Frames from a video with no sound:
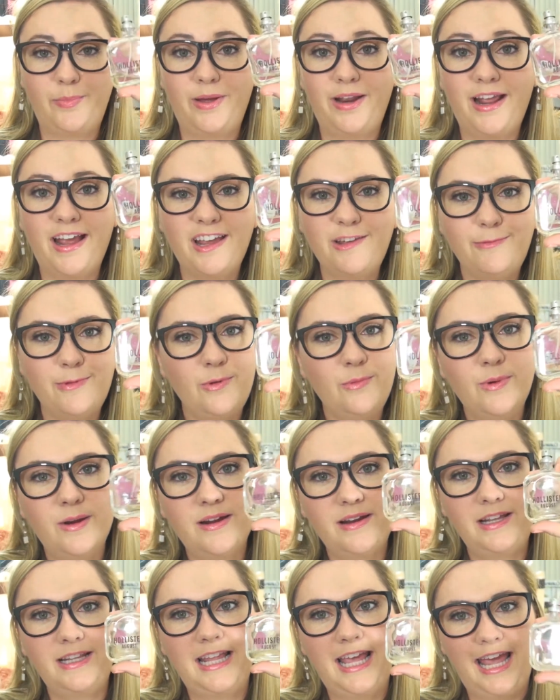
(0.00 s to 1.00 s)
but I've been
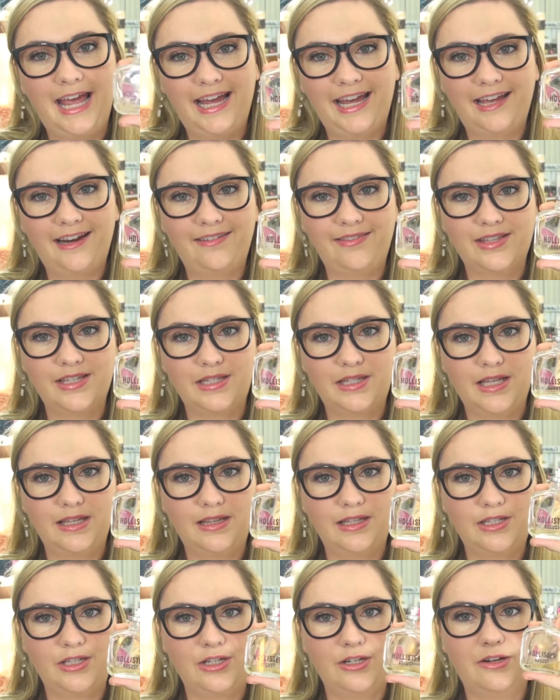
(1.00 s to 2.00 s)
wearing the heck out of this
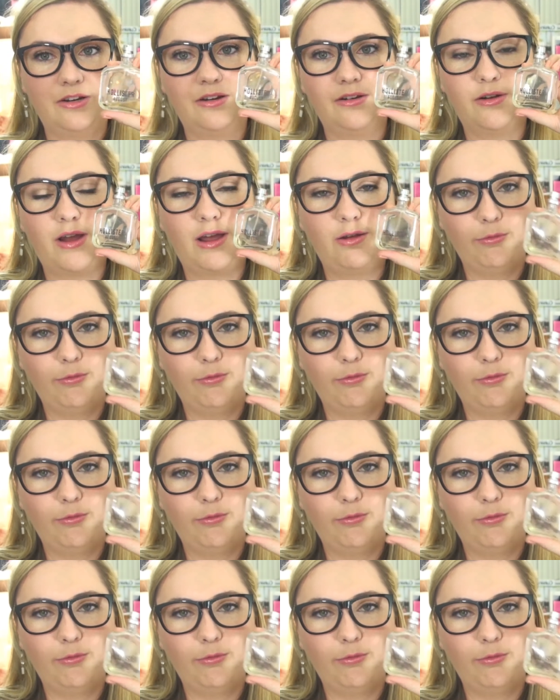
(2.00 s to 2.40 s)
thing this year.